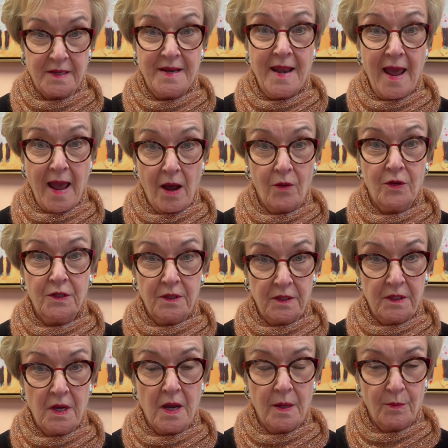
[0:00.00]
Now is the
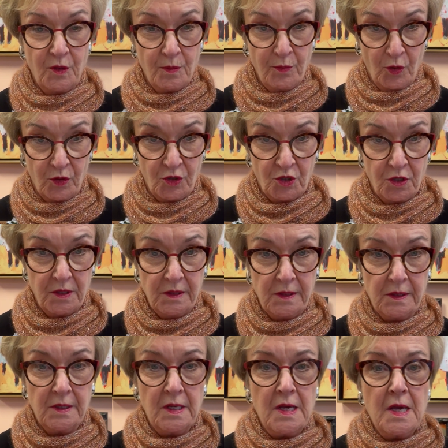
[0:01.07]
time to
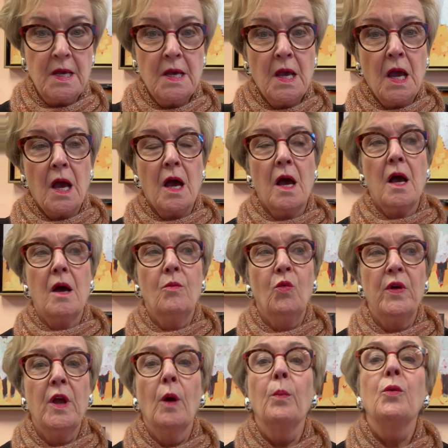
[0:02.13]
purchase.
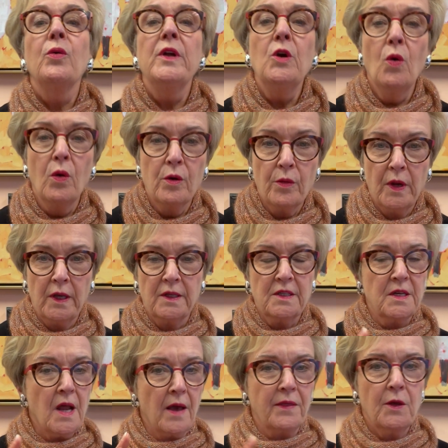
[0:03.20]
We are pre-ordering. It's
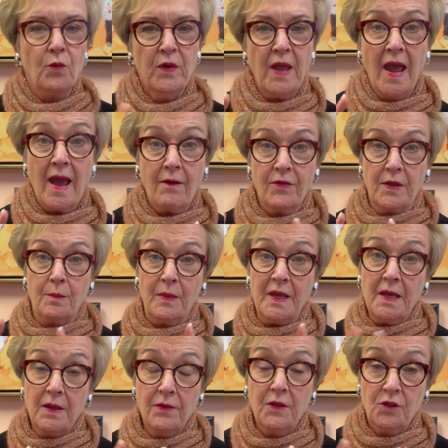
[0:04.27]
not that we have them
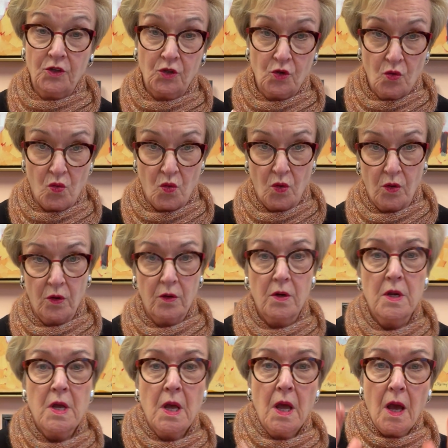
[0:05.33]
in the store.
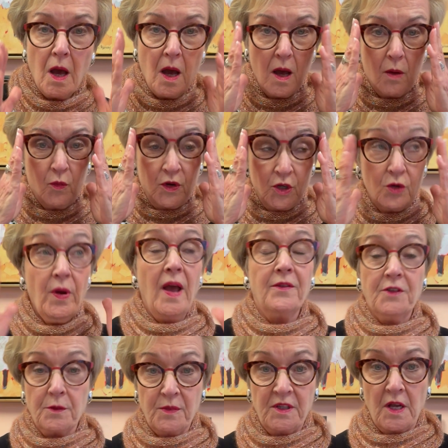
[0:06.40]
We do have
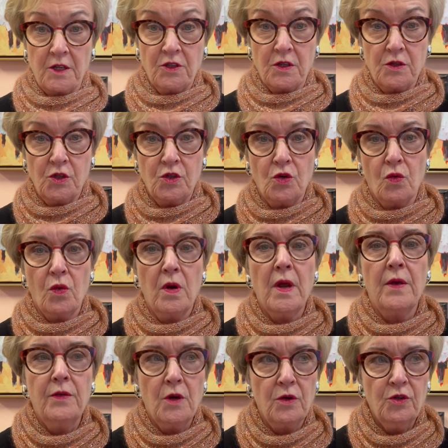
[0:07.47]
some sets in the store,
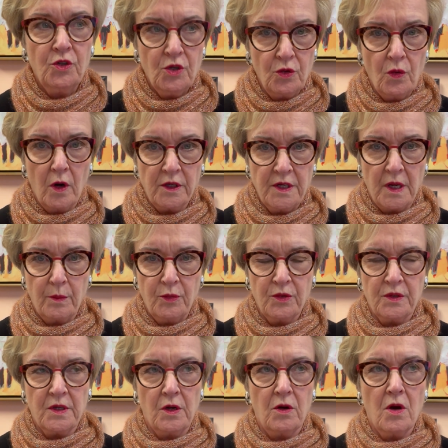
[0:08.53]
and those too are
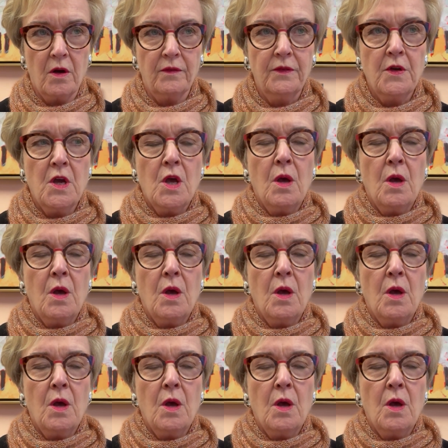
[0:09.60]
10% off.